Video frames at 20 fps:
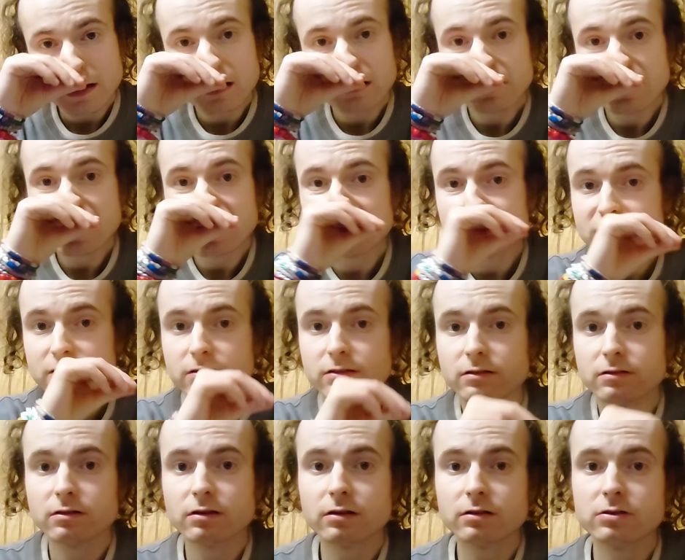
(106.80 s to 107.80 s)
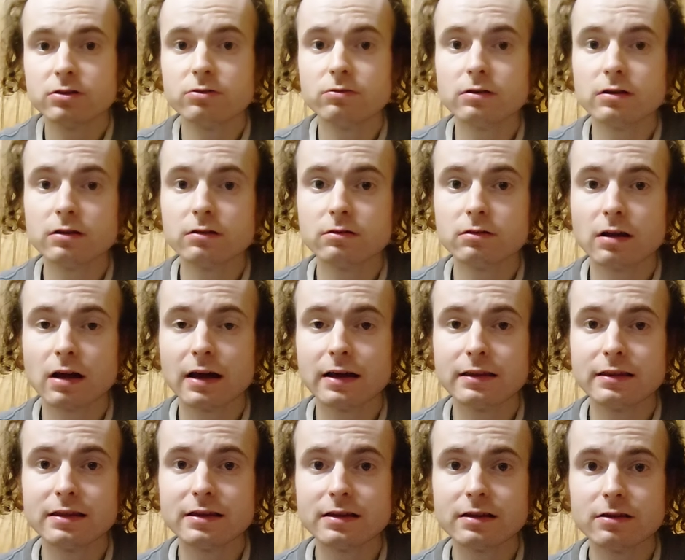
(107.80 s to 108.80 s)
Now, yes, Dua,
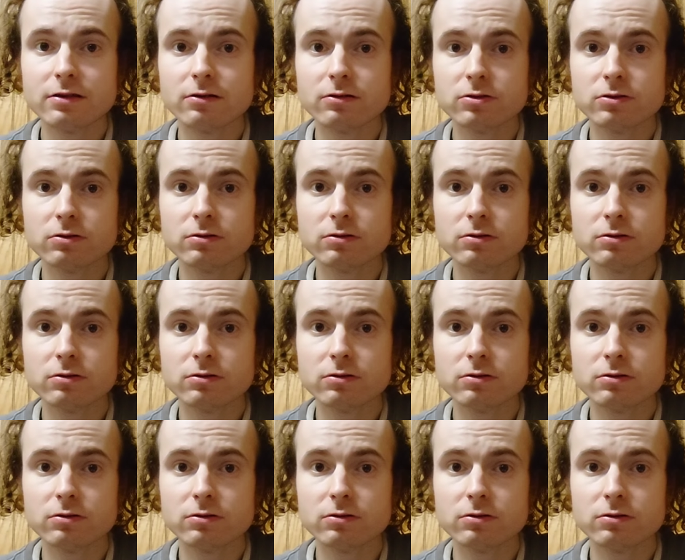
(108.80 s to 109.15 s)
I think your